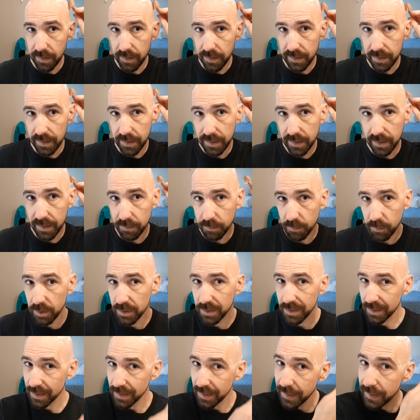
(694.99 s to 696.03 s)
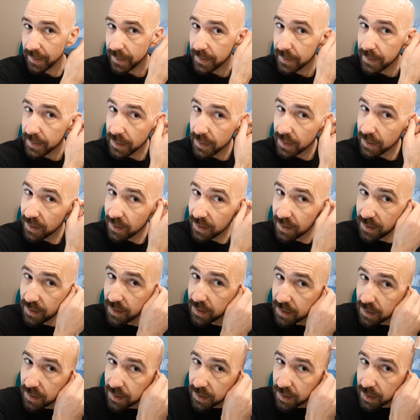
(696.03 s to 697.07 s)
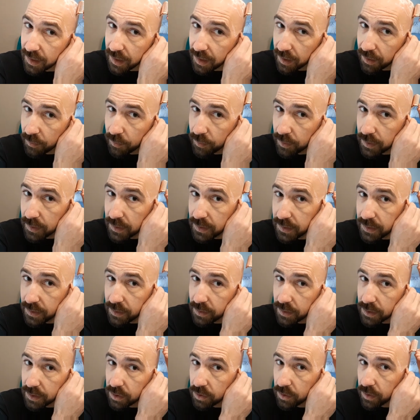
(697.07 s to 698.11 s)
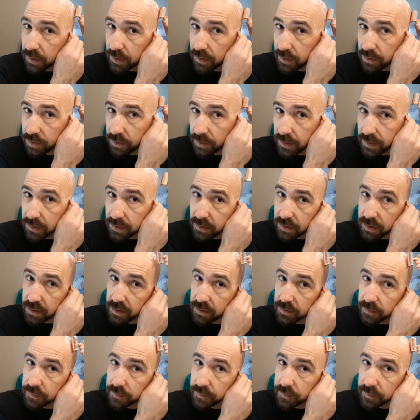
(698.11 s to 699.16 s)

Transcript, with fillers: And I'm really glad I did. I really do enjoy this razor.